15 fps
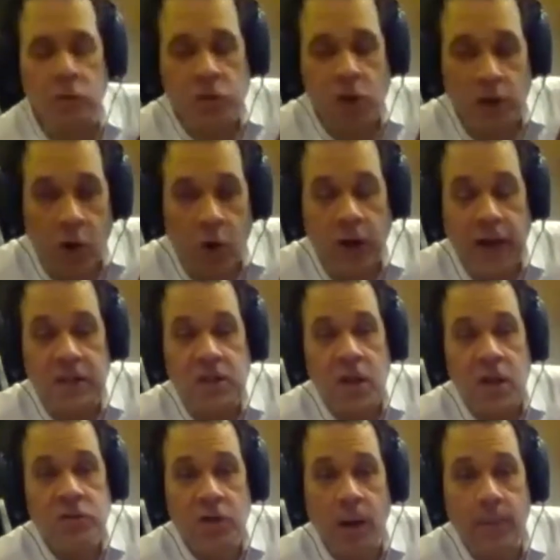Okay,
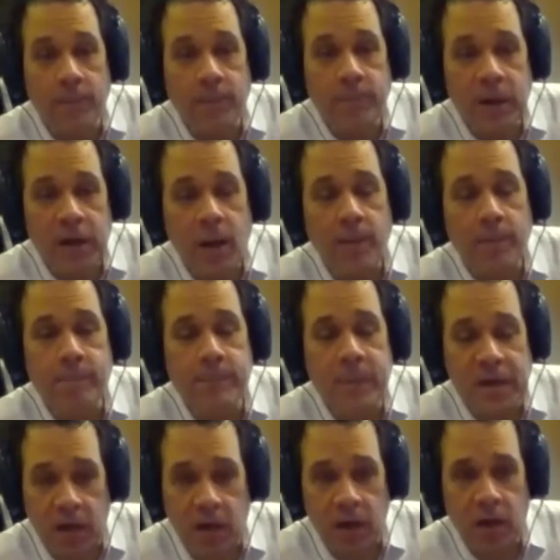yum ba dum ba
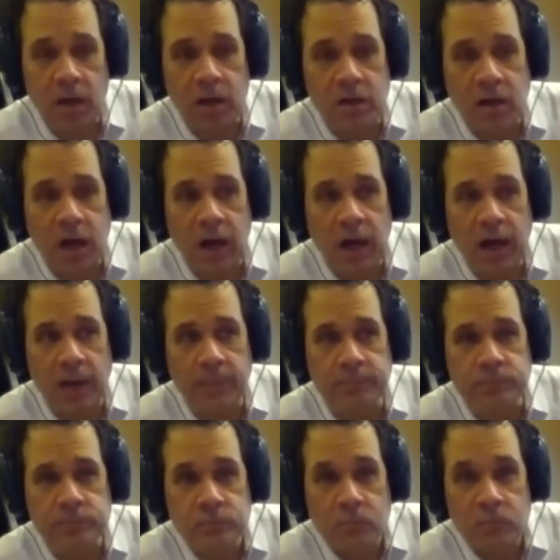da.
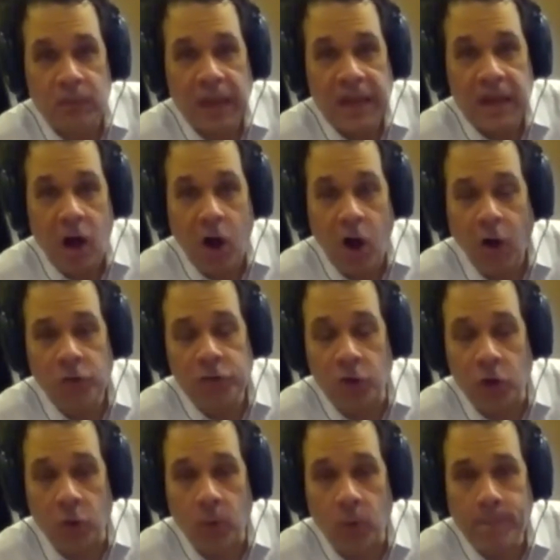
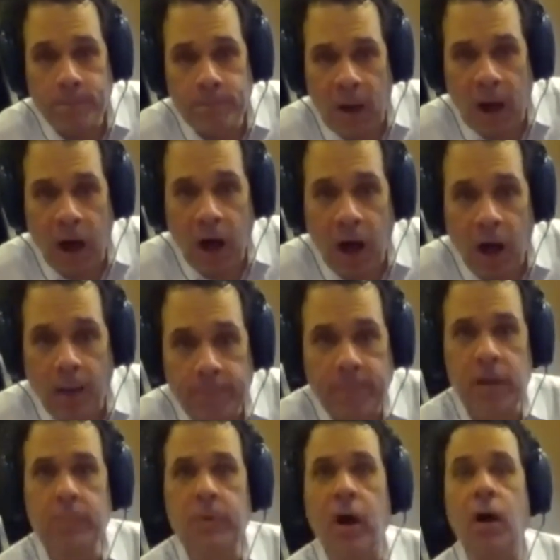Also, bum ba
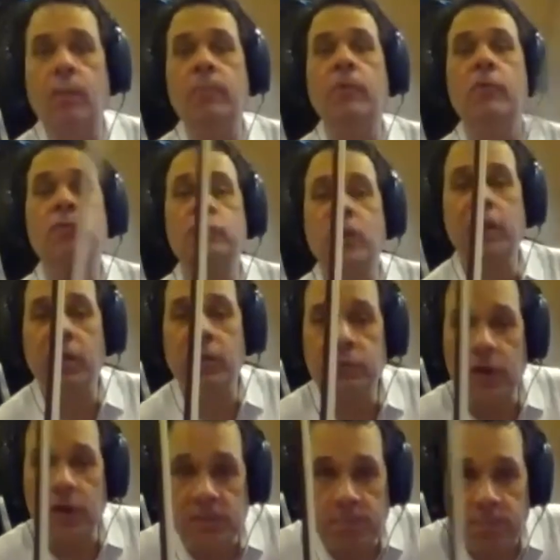da bum, front of the
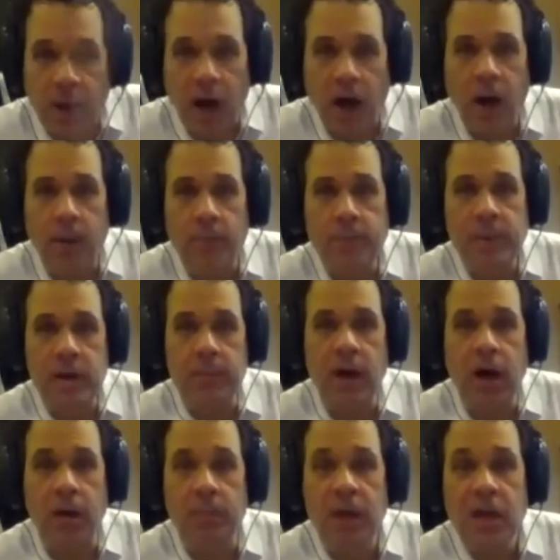phrase, bum ba da
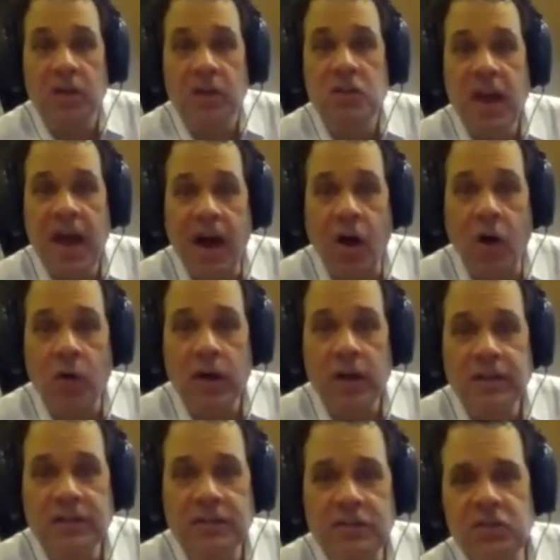bum. Now,
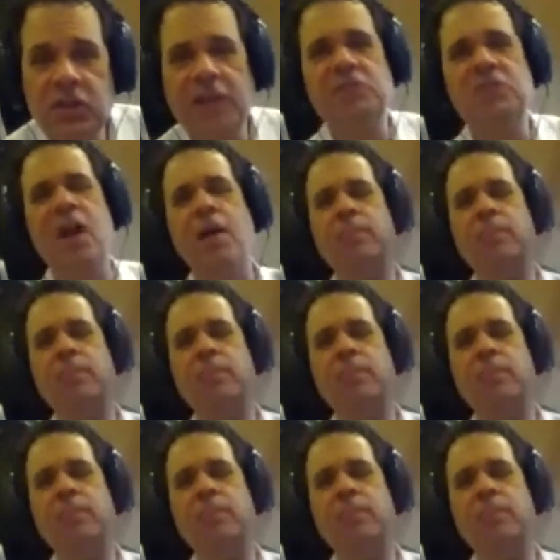let's not be